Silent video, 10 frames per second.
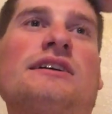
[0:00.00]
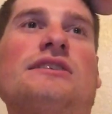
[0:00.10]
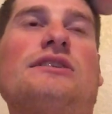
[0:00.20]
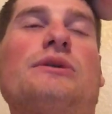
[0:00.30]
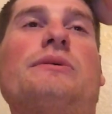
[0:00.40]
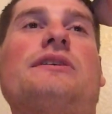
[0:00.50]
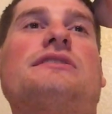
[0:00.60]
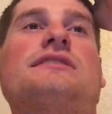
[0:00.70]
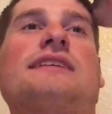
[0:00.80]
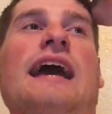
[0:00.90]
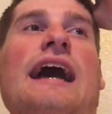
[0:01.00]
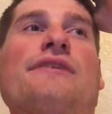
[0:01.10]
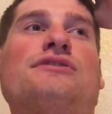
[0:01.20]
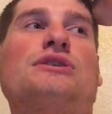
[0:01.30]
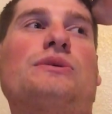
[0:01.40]
So we'll just
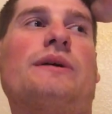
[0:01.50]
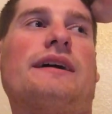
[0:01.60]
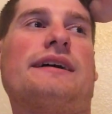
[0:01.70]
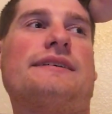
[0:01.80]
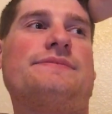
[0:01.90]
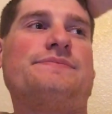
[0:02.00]
have to,